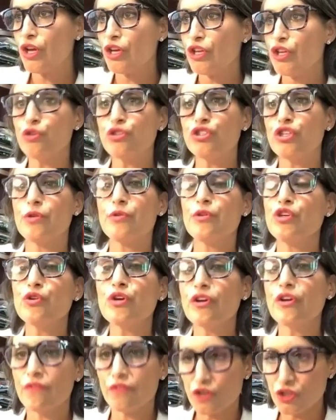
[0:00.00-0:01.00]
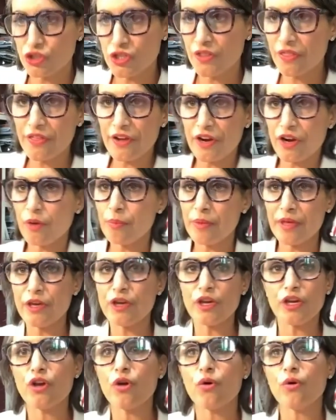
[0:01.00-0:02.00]
you should do conversion therapy,
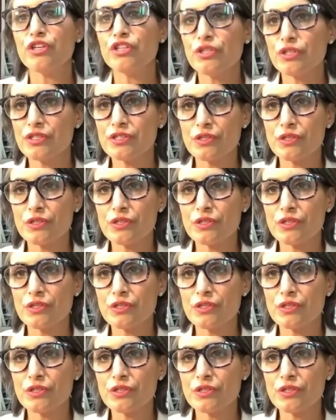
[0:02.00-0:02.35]
could go into